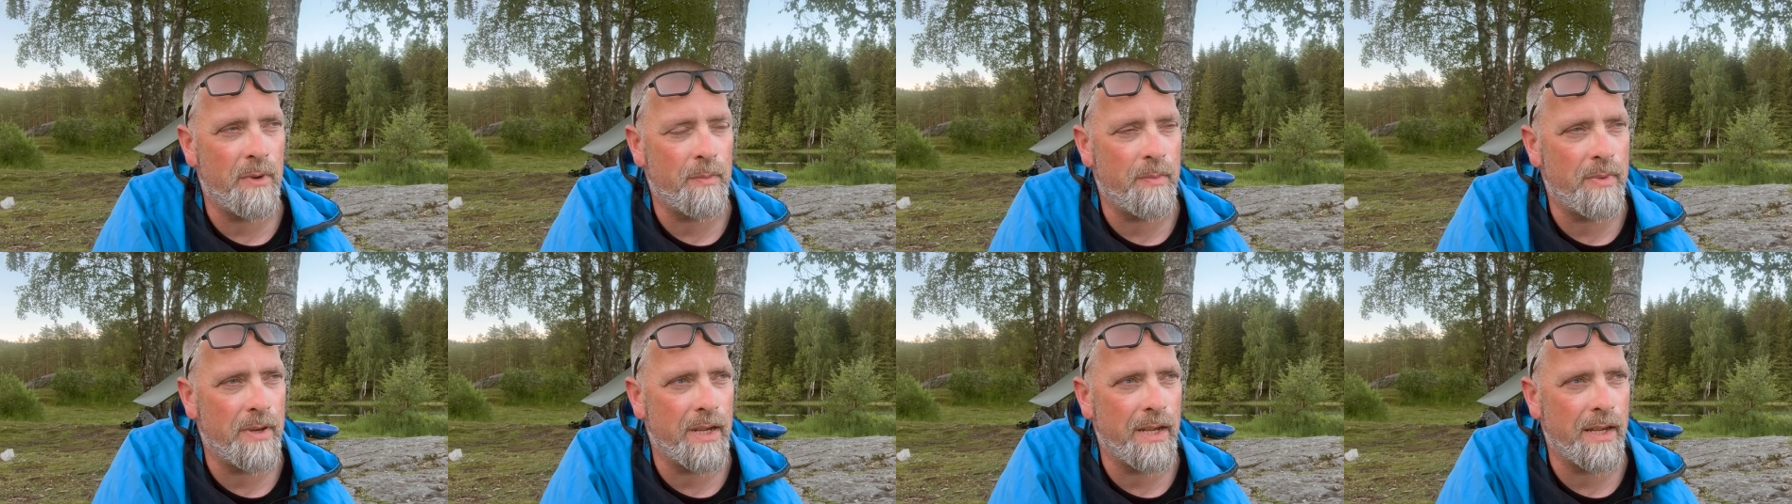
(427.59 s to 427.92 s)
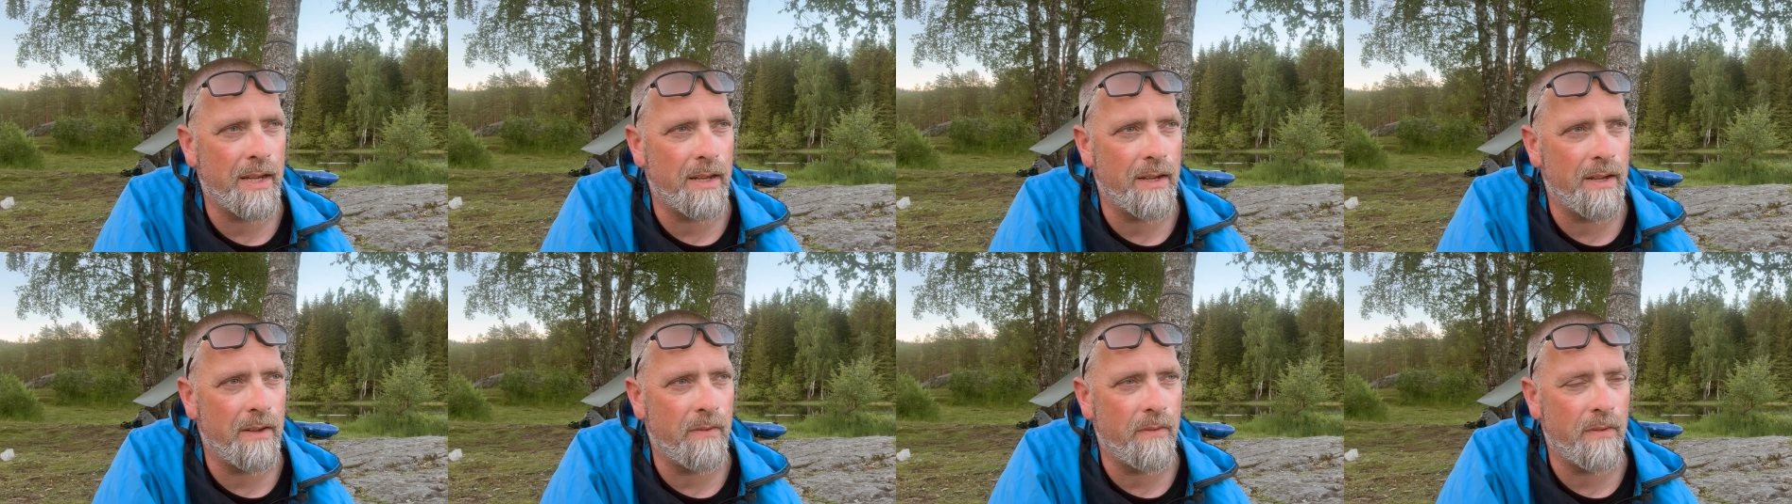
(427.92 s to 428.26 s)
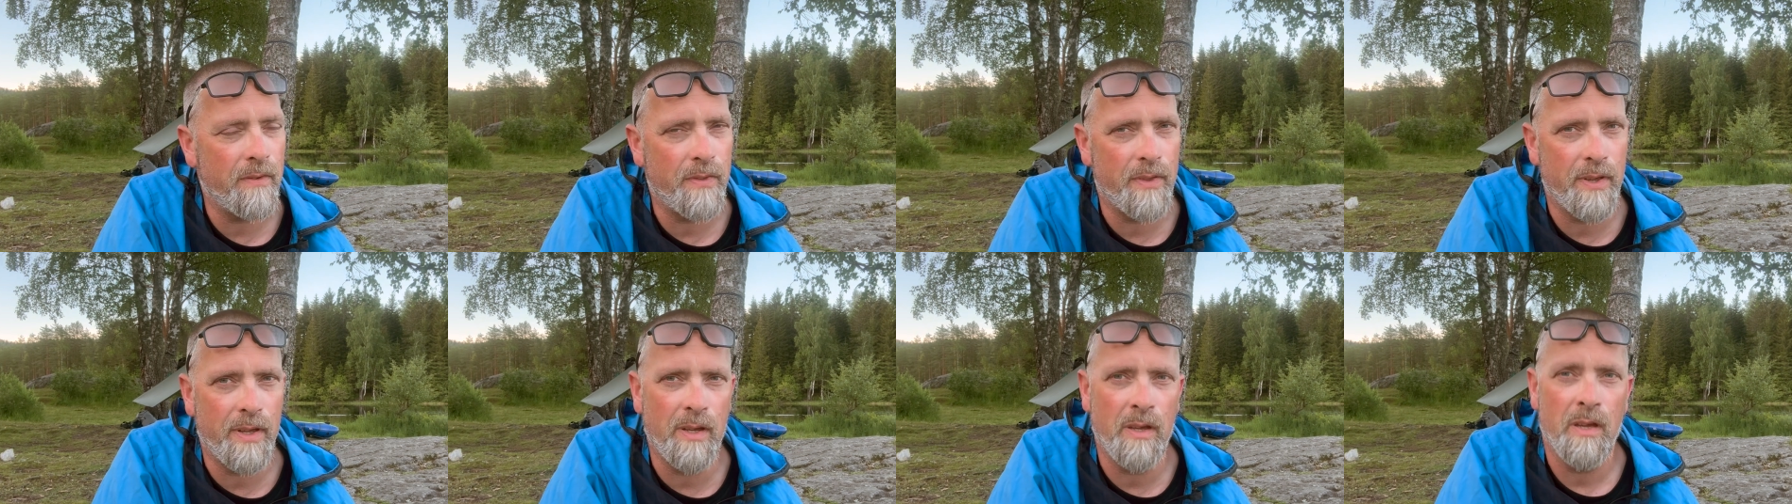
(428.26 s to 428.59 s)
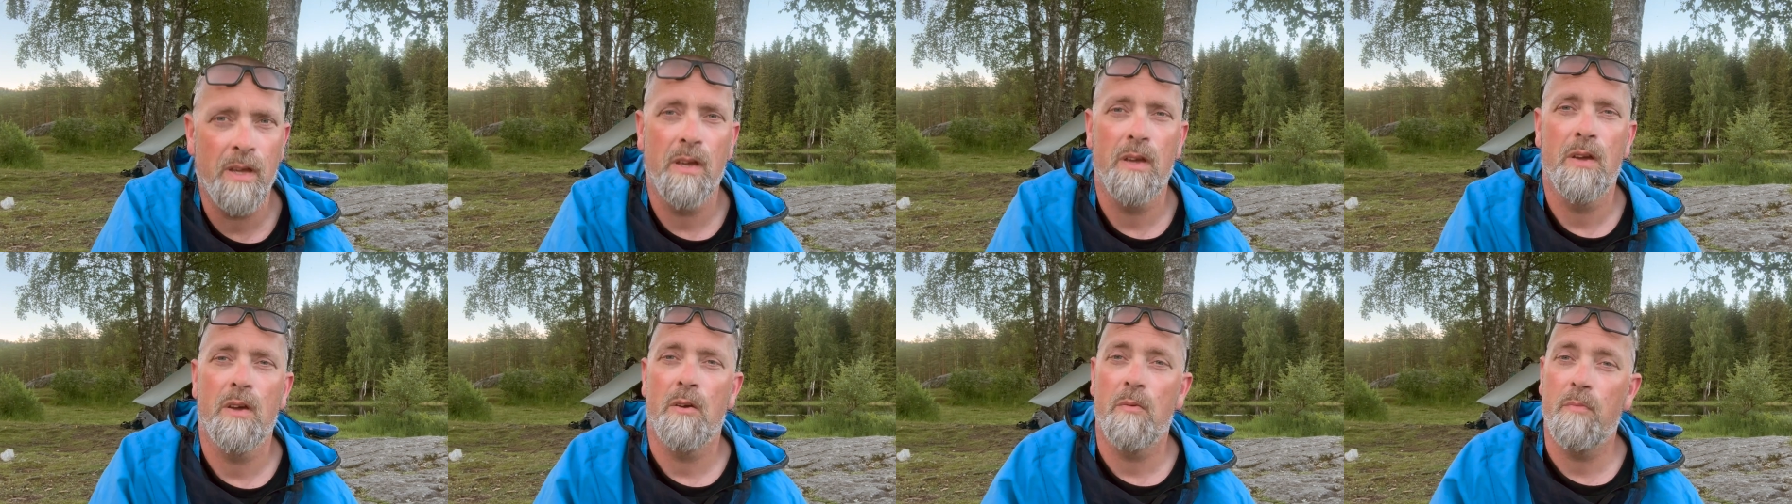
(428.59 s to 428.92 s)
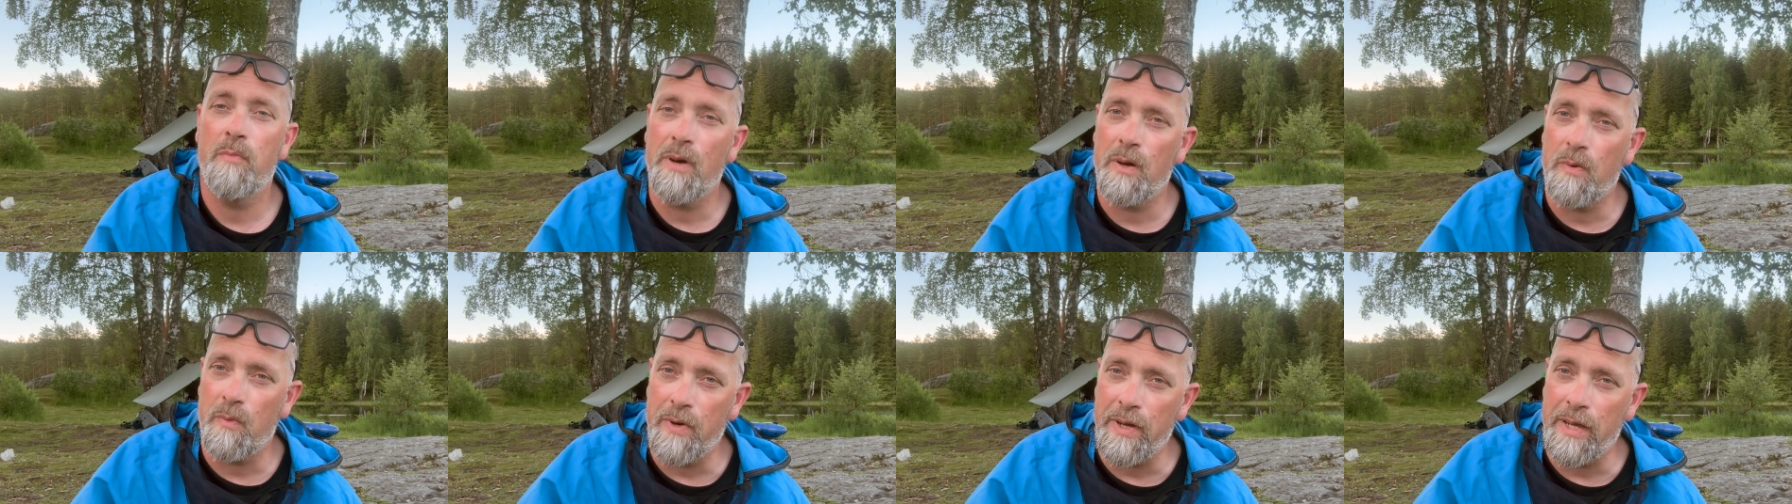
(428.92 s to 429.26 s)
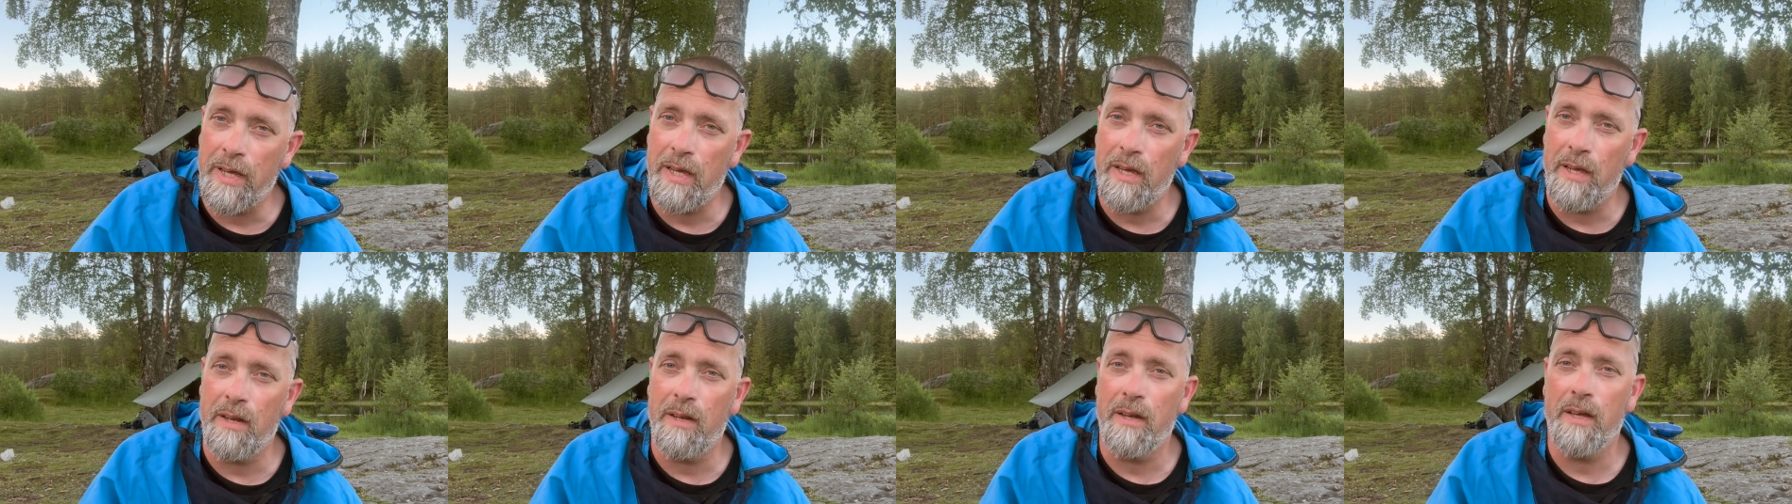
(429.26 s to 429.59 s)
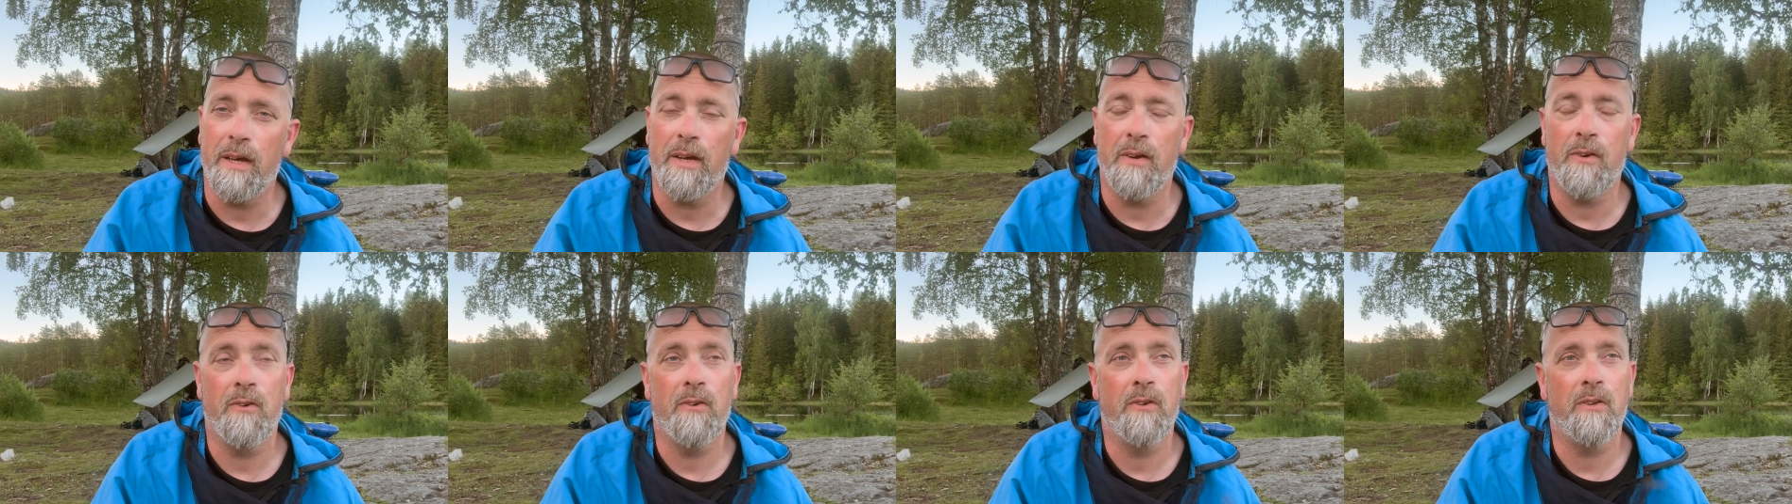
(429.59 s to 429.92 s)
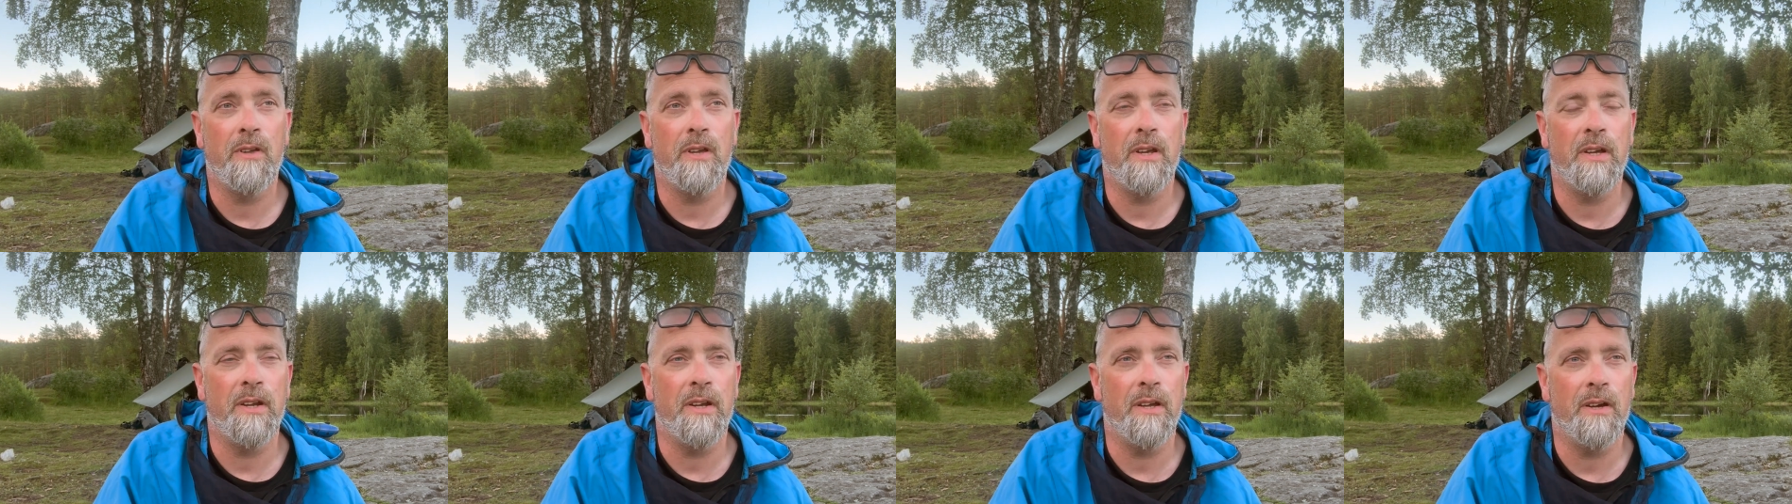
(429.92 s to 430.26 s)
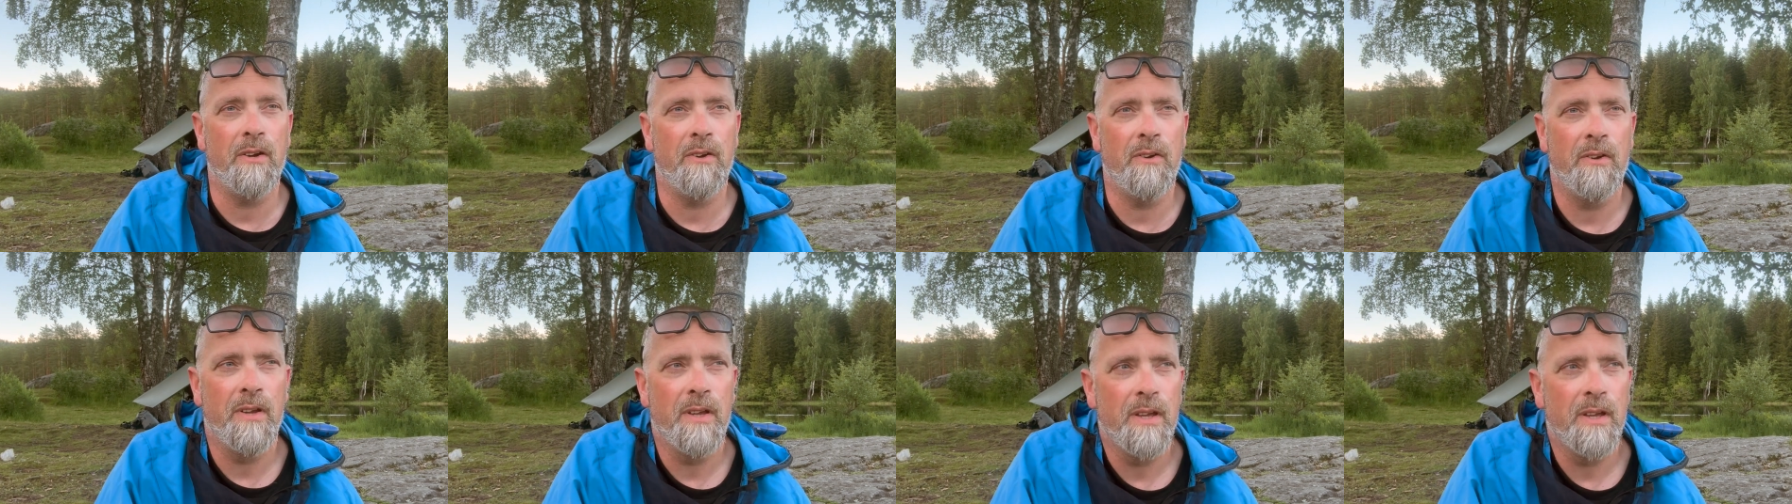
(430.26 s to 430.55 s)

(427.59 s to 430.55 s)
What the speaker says: bag and everything. But we're here now, you know.